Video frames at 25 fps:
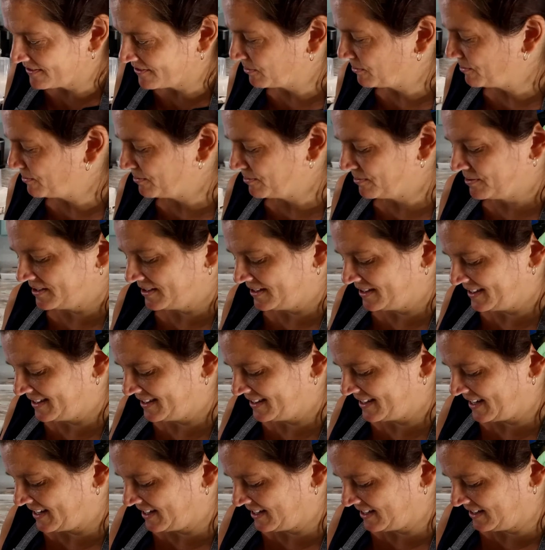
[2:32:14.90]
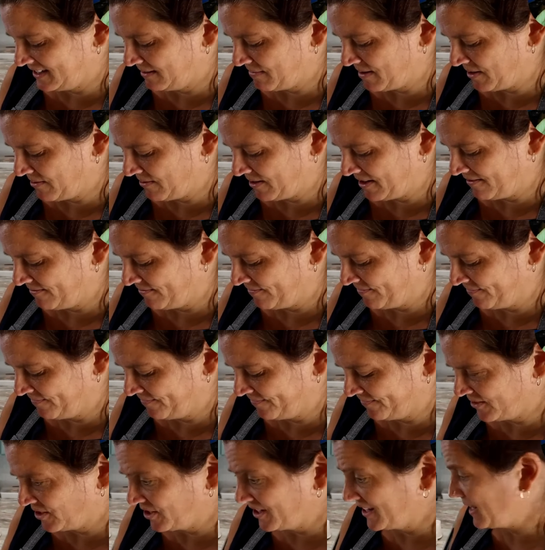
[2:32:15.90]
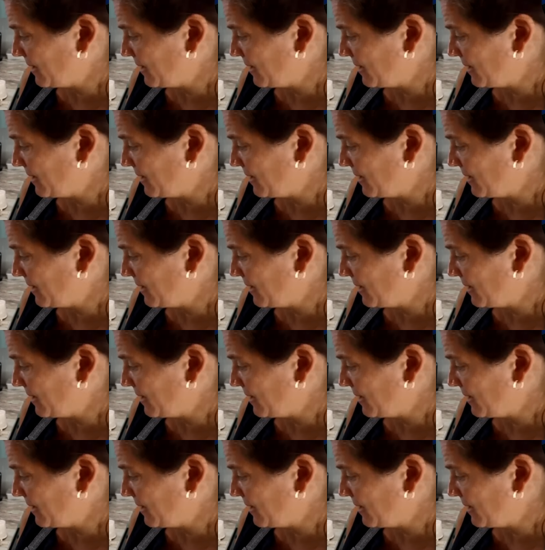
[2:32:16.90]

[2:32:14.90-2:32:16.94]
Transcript: thaw these for one second in the microwave.